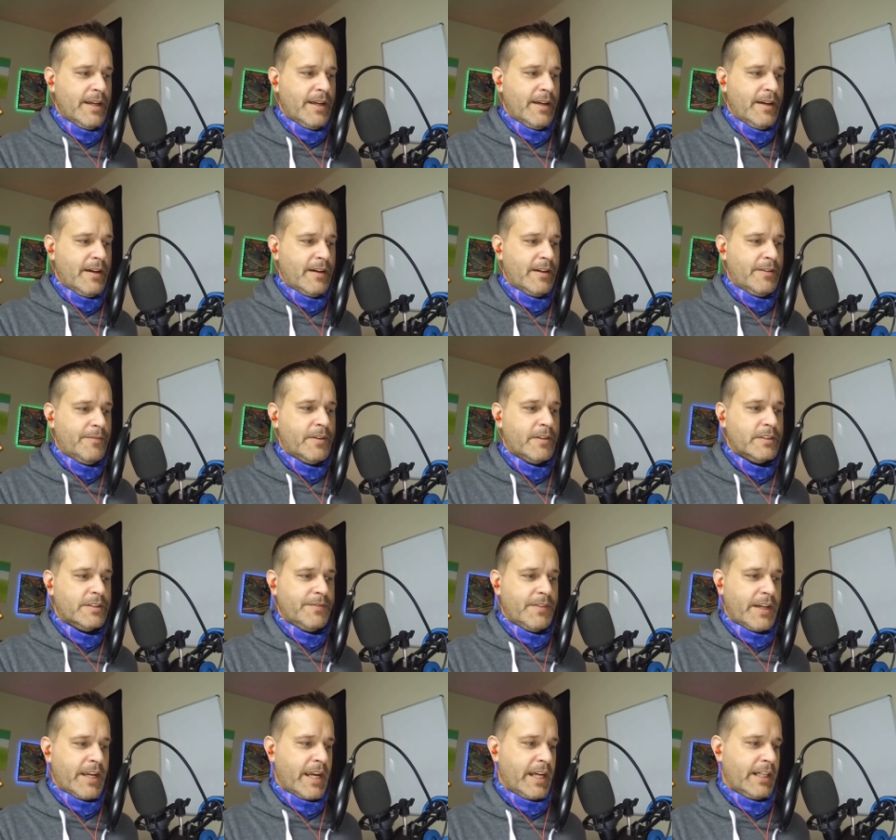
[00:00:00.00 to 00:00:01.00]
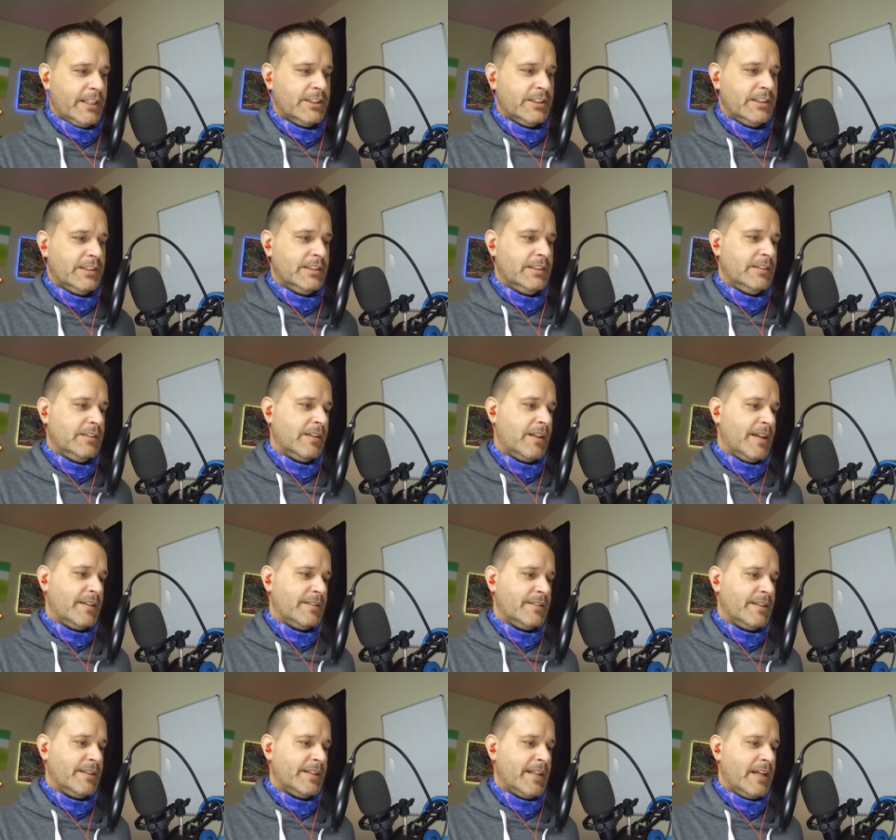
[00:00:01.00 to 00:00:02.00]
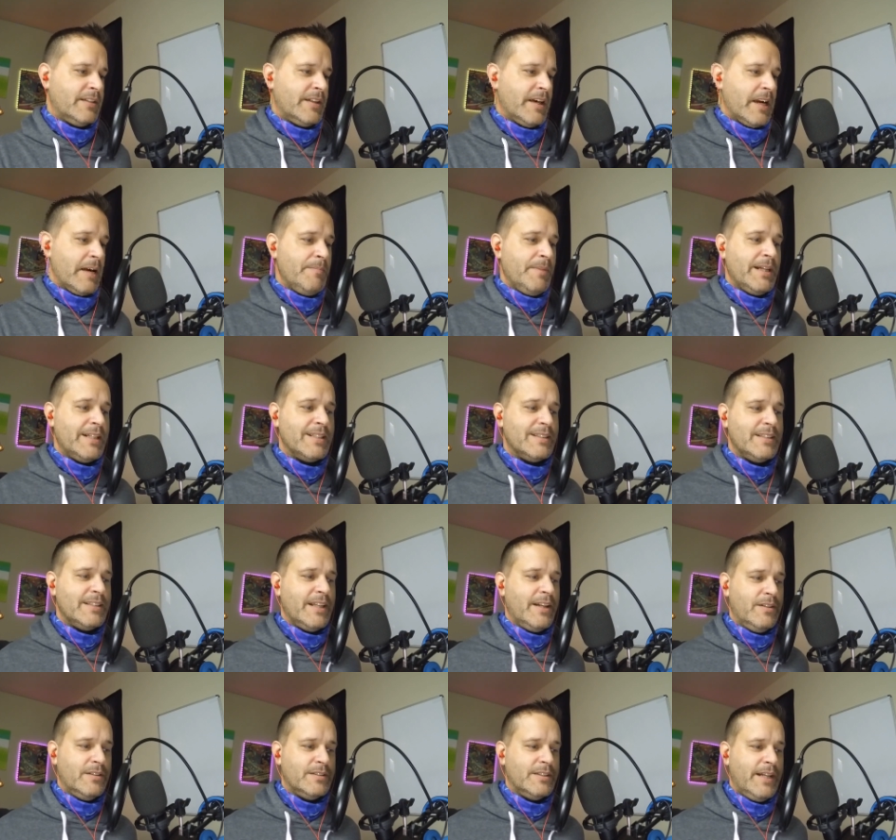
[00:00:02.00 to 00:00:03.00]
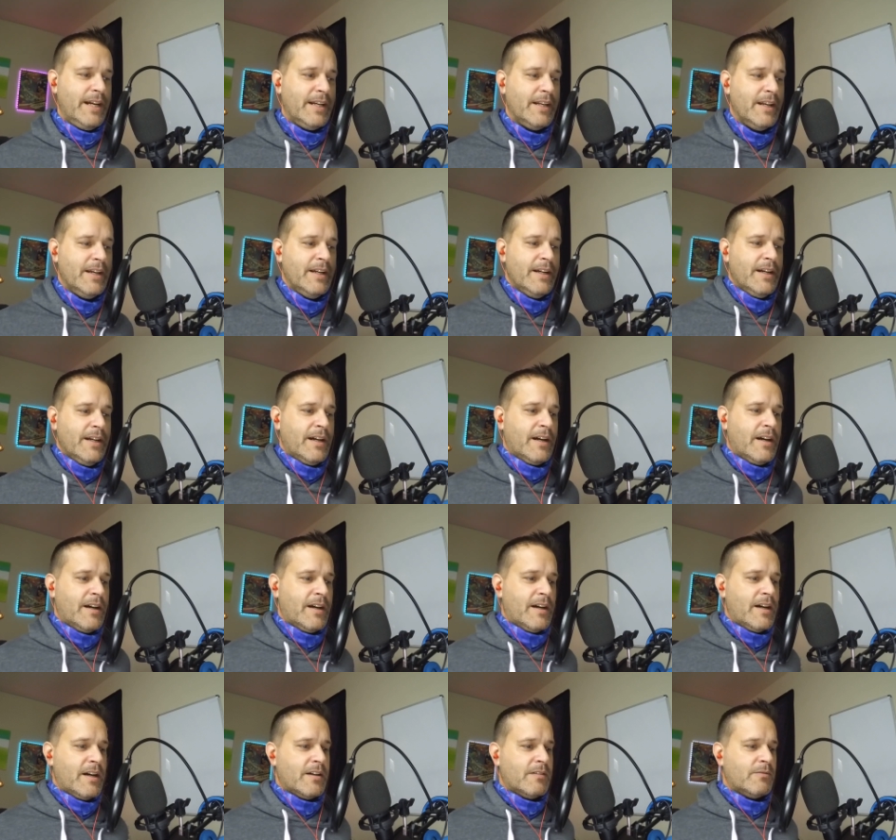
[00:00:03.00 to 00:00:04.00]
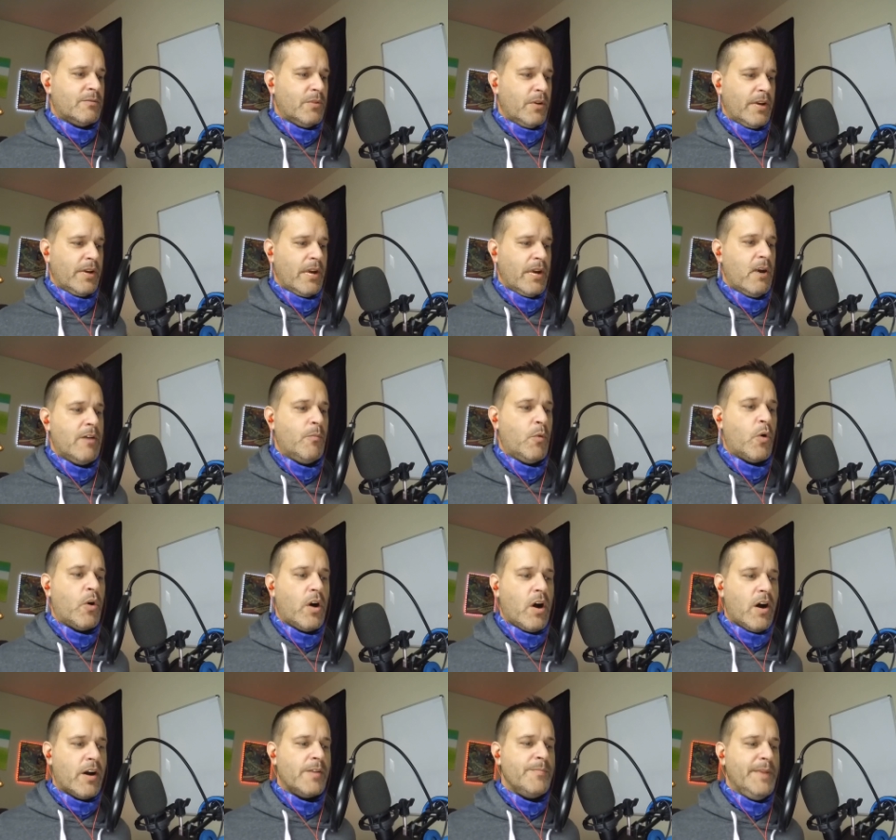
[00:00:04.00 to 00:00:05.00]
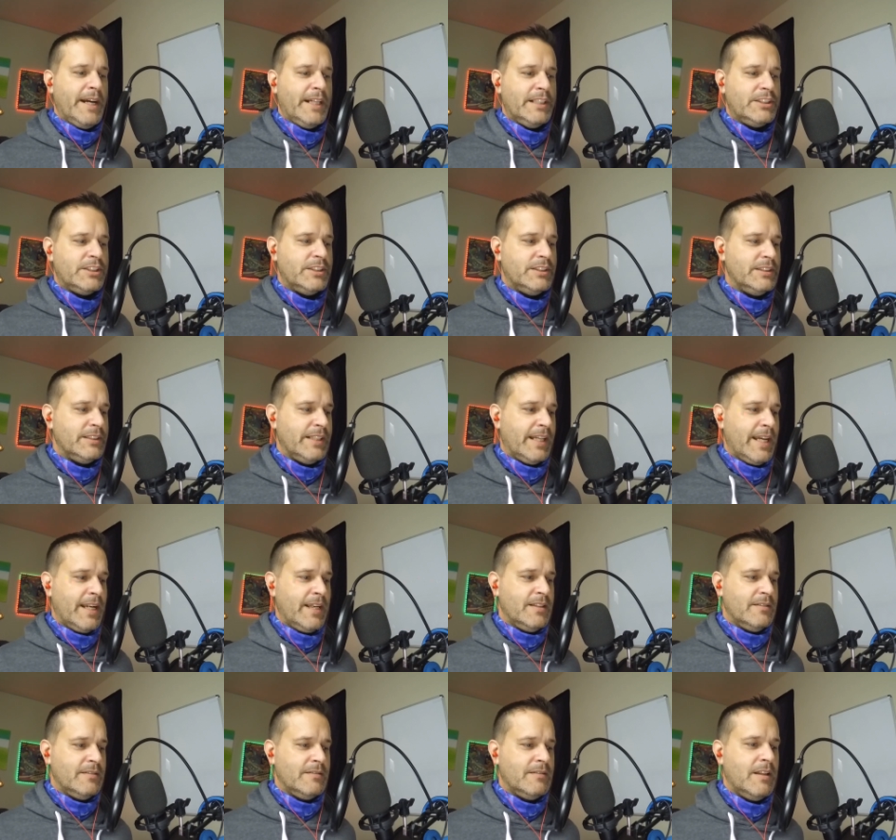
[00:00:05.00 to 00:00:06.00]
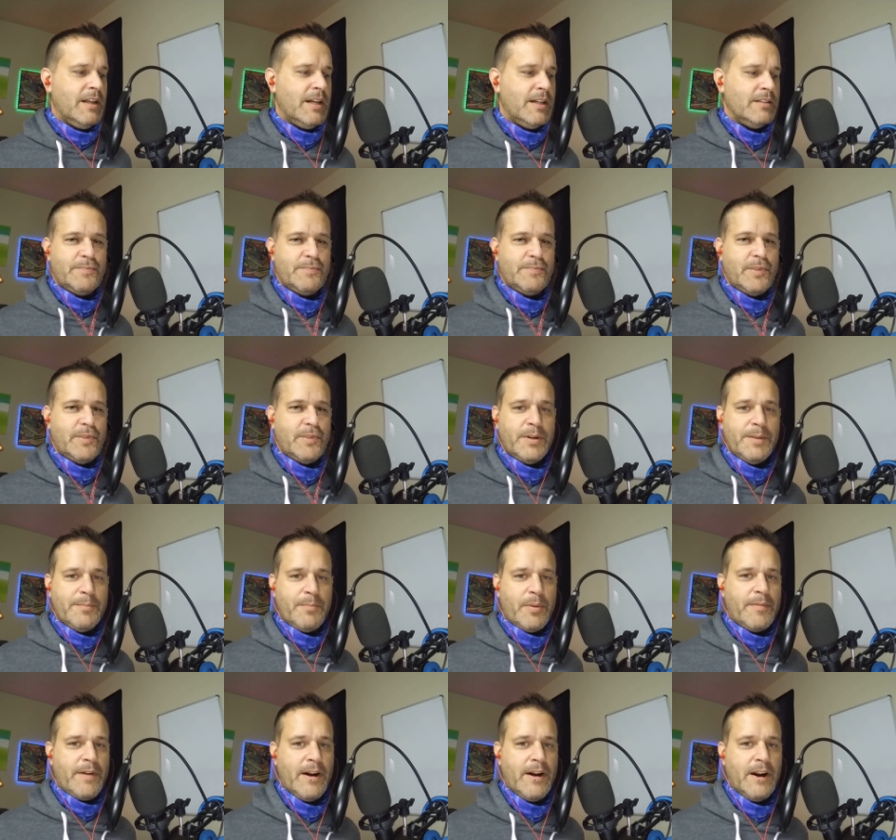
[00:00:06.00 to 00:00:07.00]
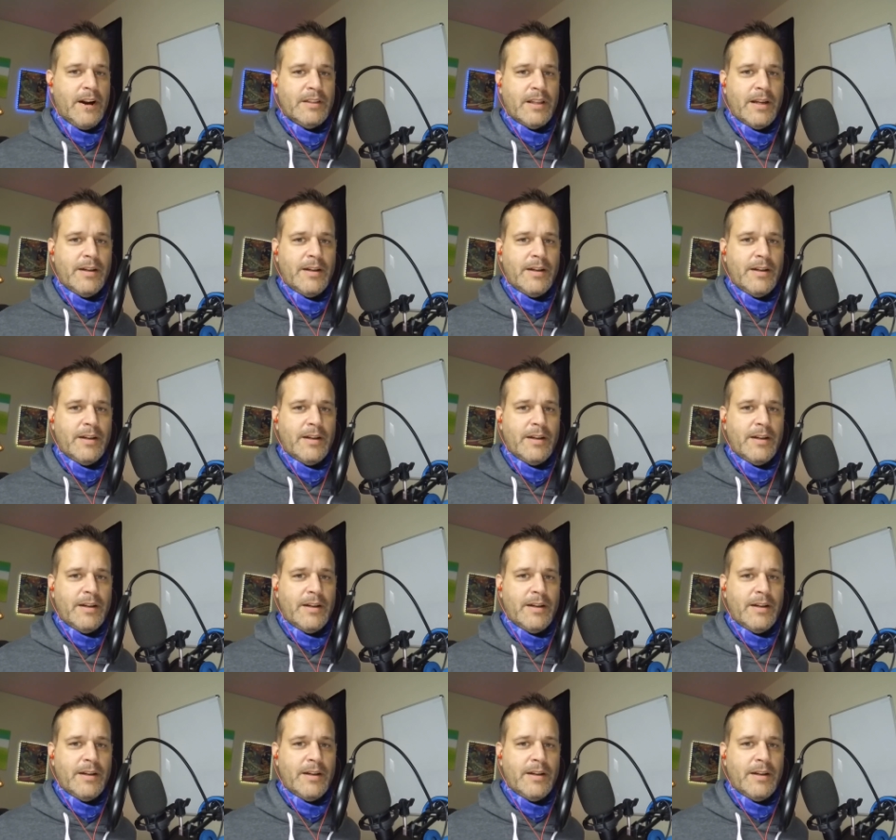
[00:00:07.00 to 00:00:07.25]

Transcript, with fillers: diversification and things like that. So you got big casinos that are rolling out more automation, and that is pretty prevalent.